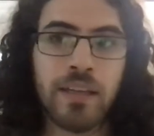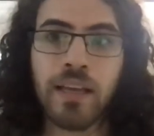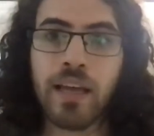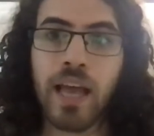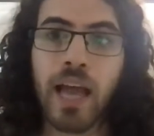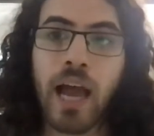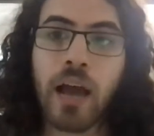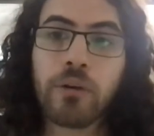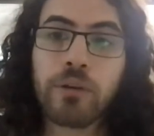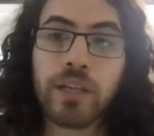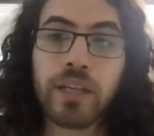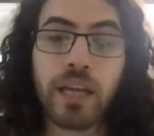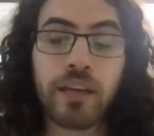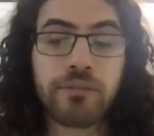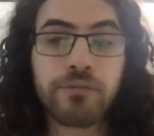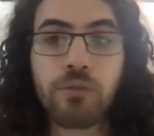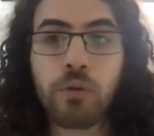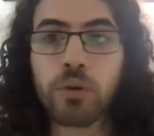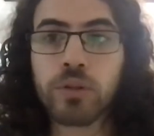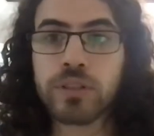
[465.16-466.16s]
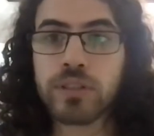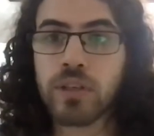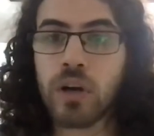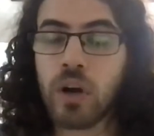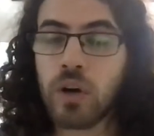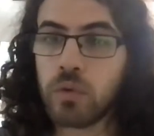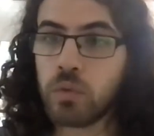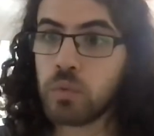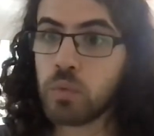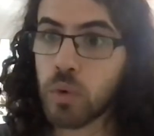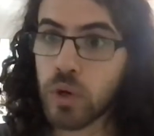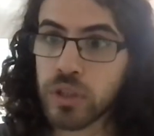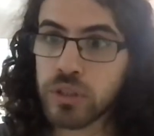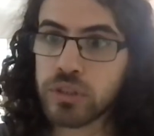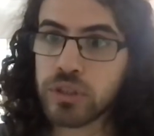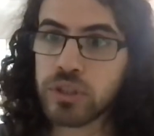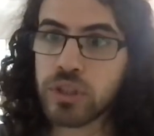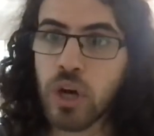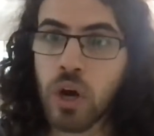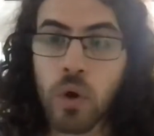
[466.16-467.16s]
How can I focus on where
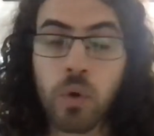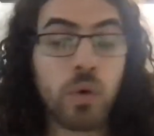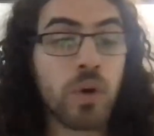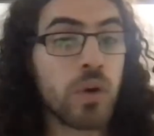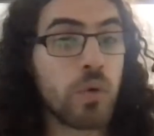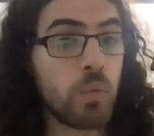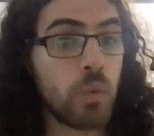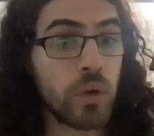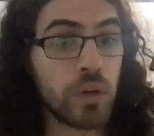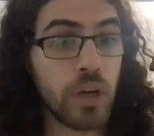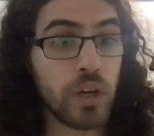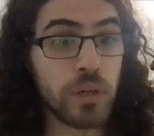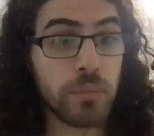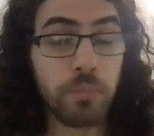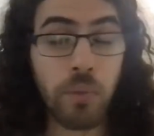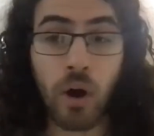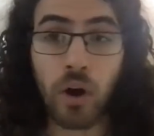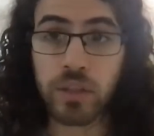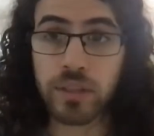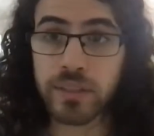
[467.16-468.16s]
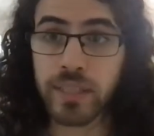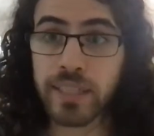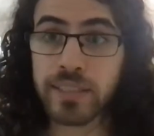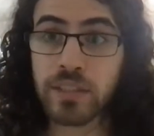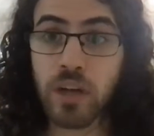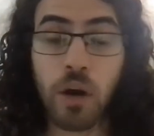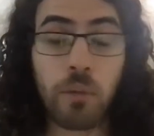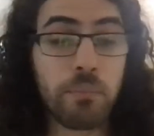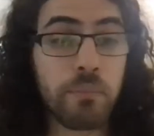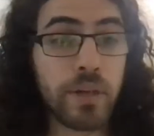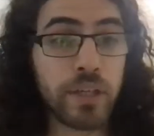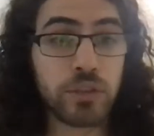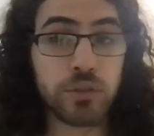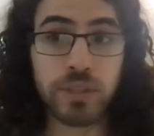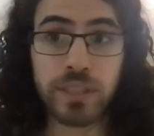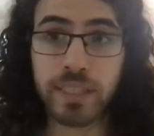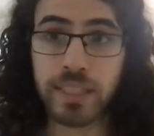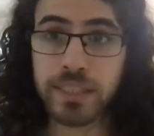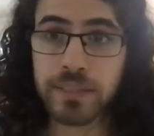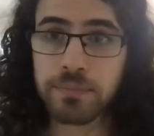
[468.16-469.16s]
to go? What are the bottlenecks on
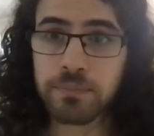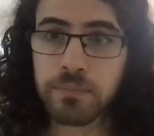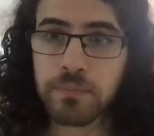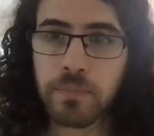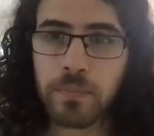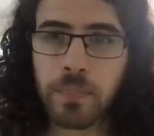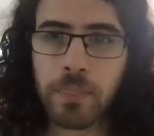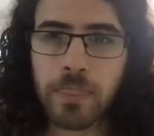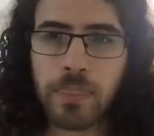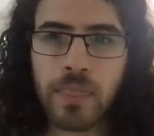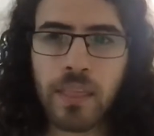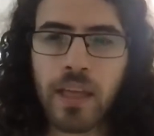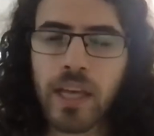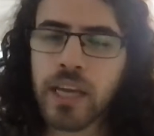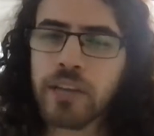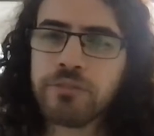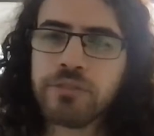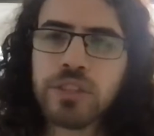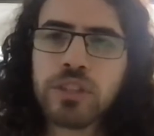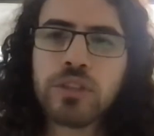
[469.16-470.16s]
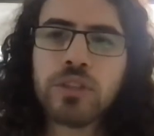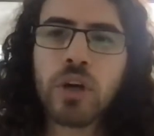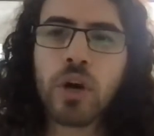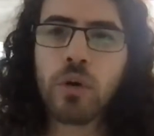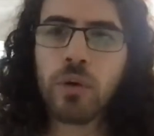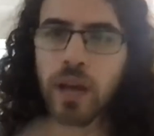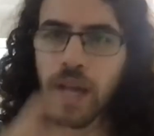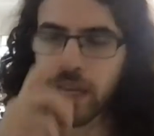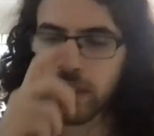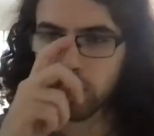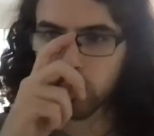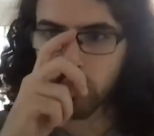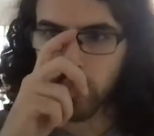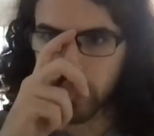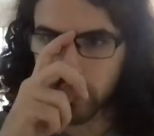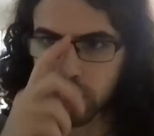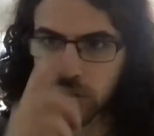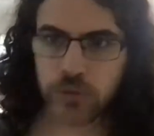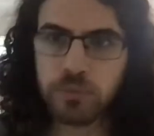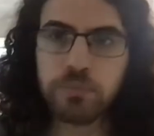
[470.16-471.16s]
measuring it? If you go and try
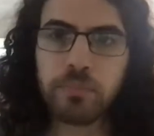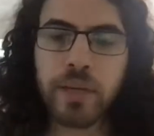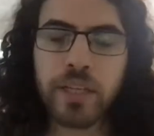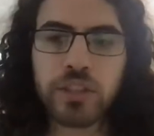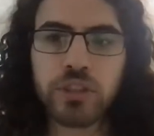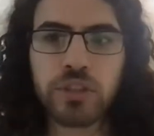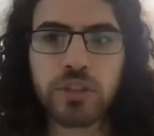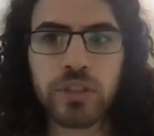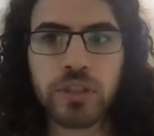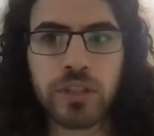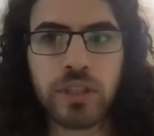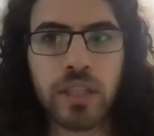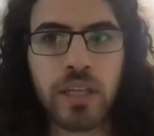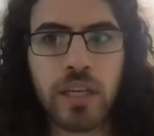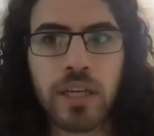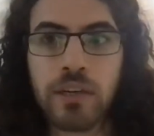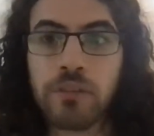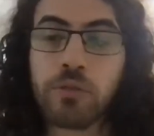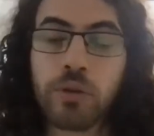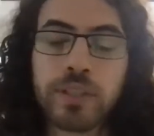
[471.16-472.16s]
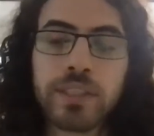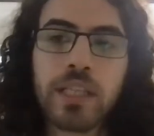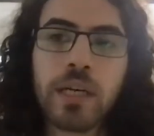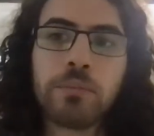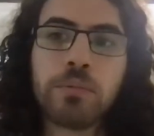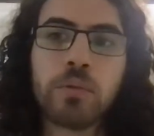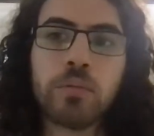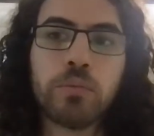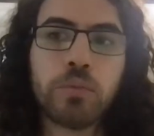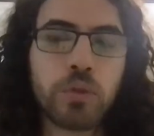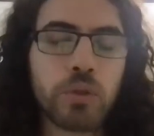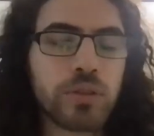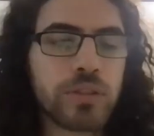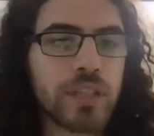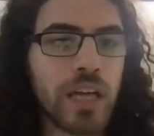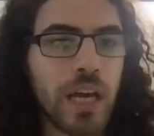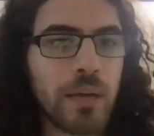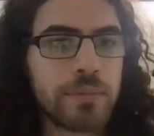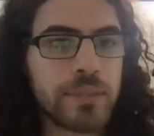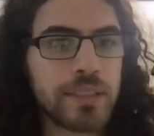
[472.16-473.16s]
to measure, for example, build
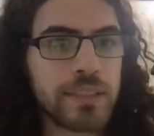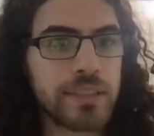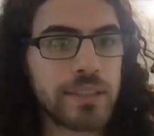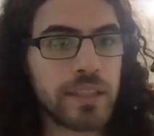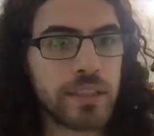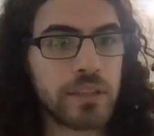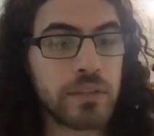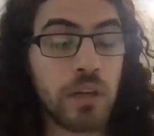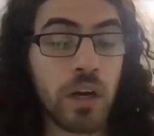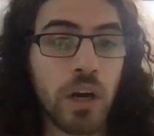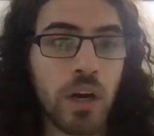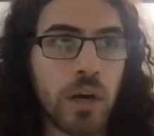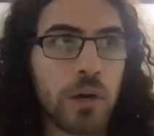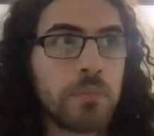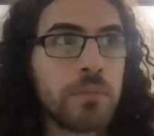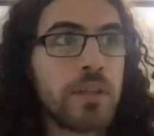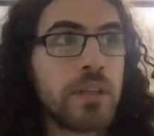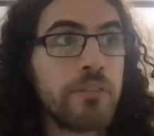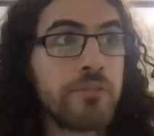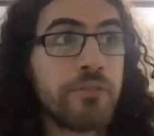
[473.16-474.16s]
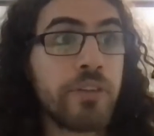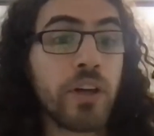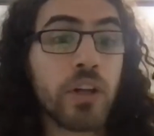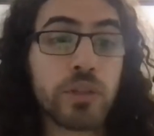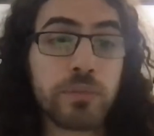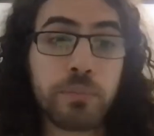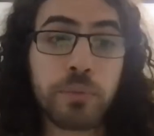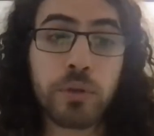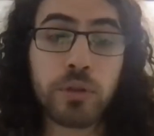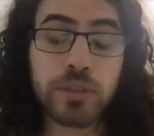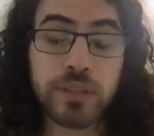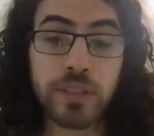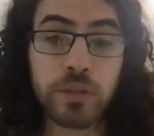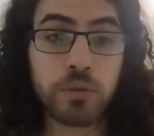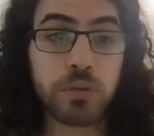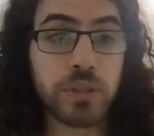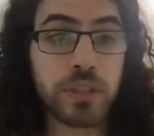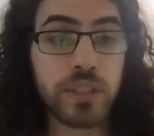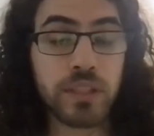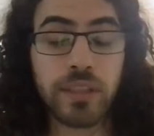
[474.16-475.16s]
times is a failed build is a
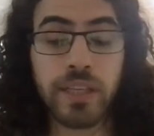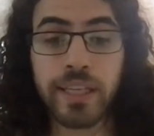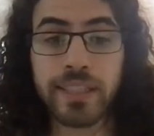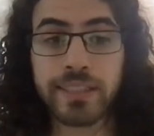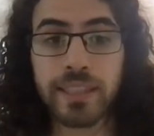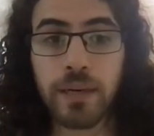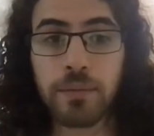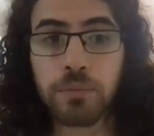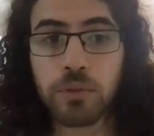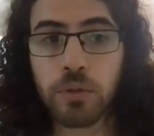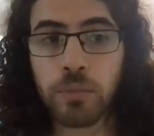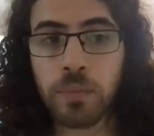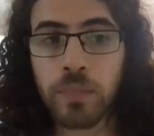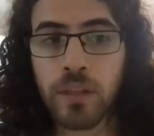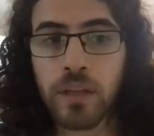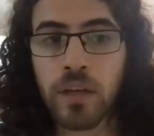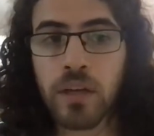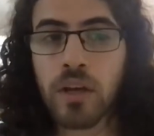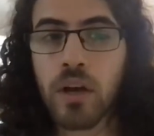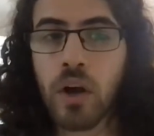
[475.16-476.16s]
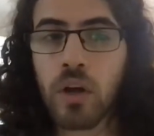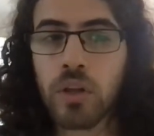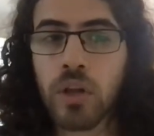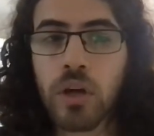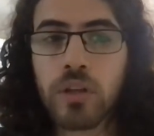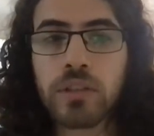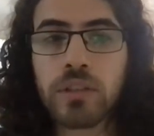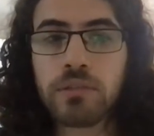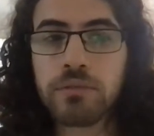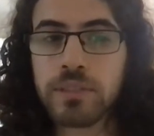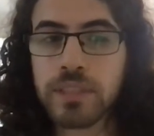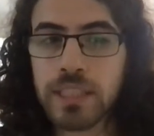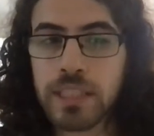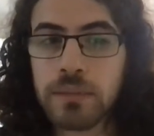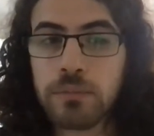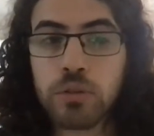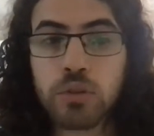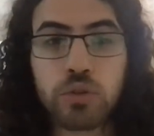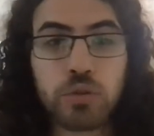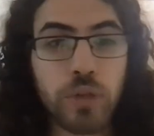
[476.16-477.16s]
really good example. A lot of
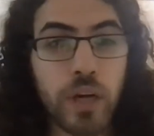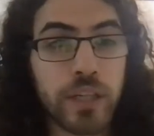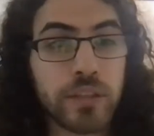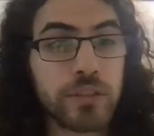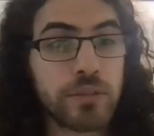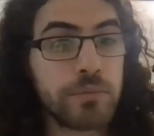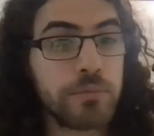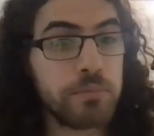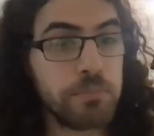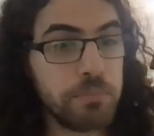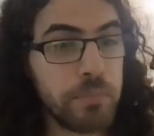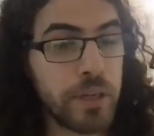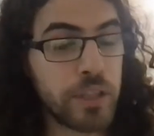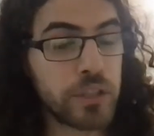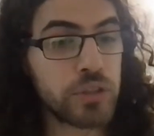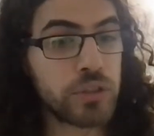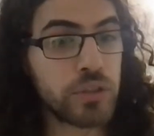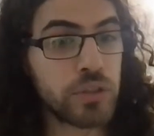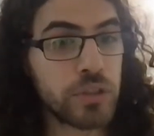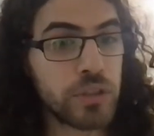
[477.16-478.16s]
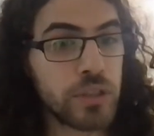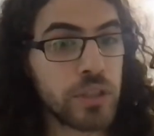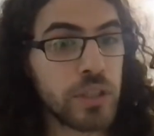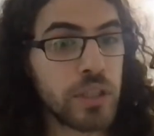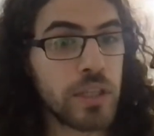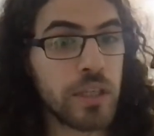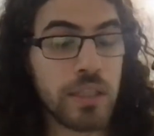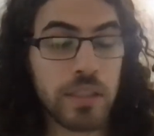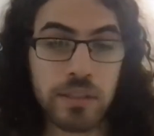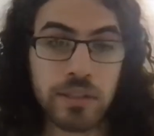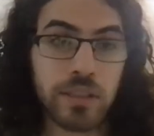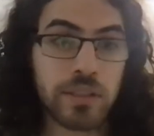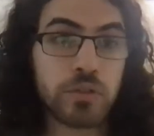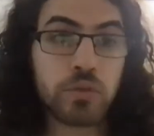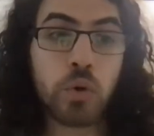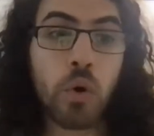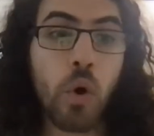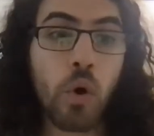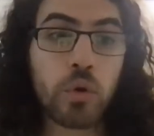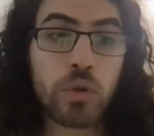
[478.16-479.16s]
teams try to measure the
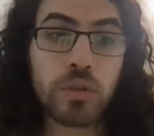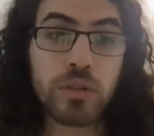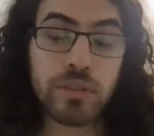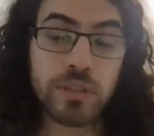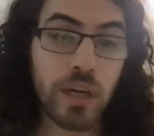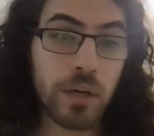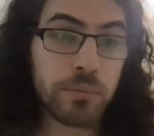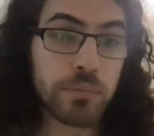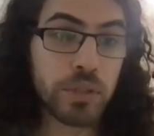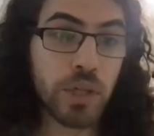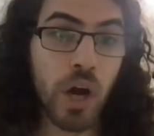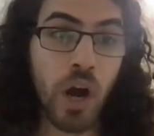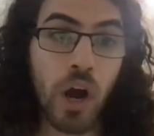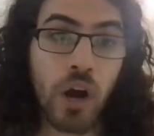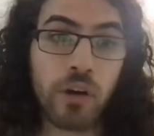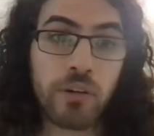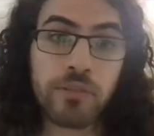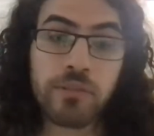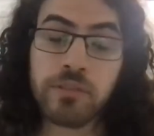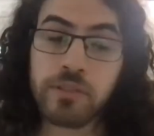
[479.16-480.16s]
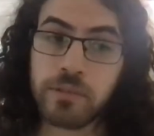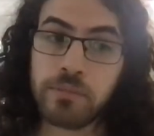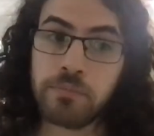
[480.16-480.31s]
total number of